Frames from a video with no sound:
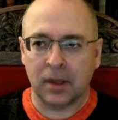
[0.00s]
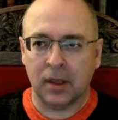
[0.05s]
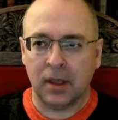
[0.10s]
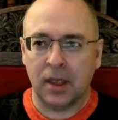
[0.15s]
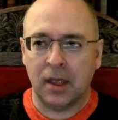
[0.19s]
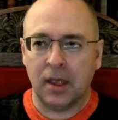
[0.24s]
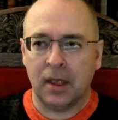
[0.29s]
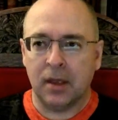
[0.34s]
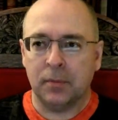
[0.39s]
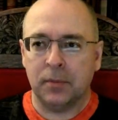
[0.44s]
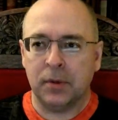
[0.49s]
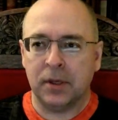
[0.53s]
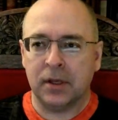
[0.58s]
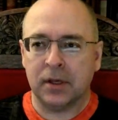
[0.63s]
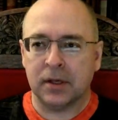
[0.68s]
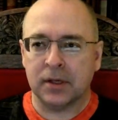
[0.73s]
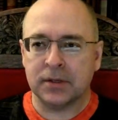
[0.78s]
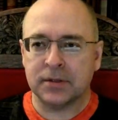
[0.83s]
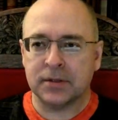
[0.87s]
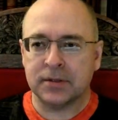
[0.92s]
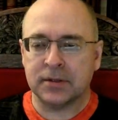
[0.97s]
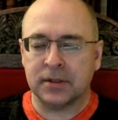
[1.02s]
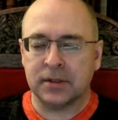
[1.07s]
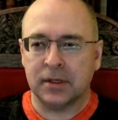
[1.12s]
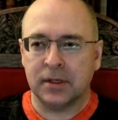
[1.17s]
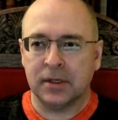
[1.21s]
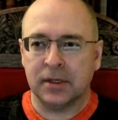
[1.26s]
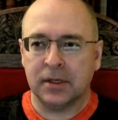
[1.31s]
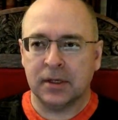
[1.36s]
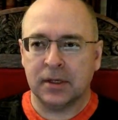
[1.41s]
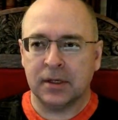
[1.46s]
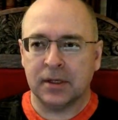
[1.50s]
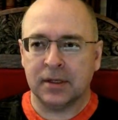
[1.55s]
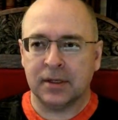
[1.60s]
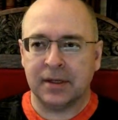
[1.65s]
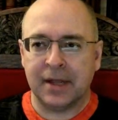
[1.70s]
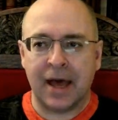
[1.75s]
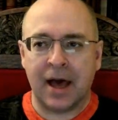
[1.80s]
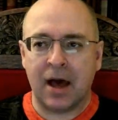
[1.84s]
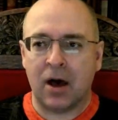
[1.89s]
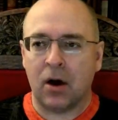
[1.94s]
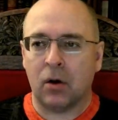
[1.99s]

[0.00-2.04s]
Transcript: because now,